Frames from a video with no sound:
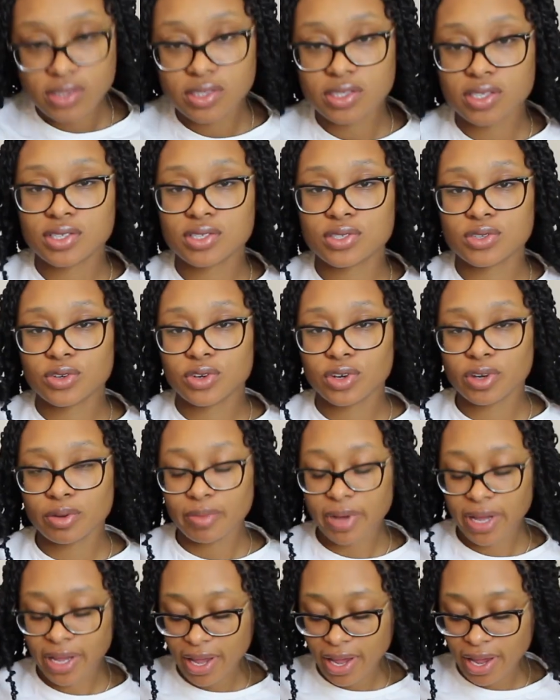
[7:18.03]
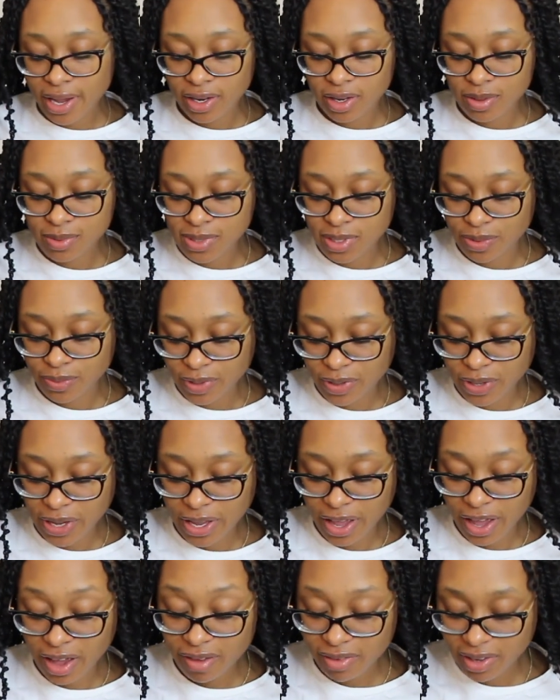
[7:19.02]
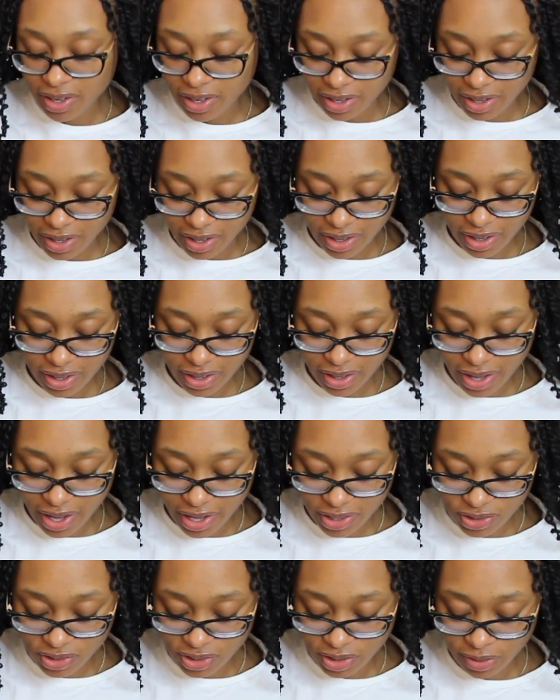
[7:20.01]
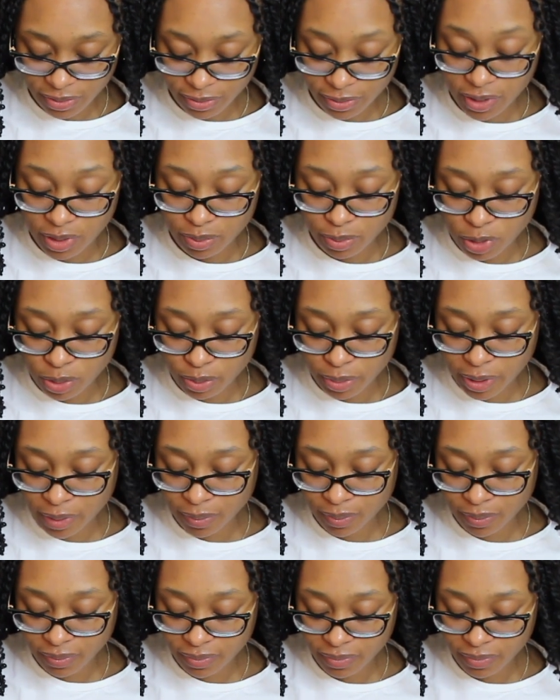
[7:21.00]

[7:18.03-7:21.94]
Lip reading: to store my items, and what I have in here actually for the moment,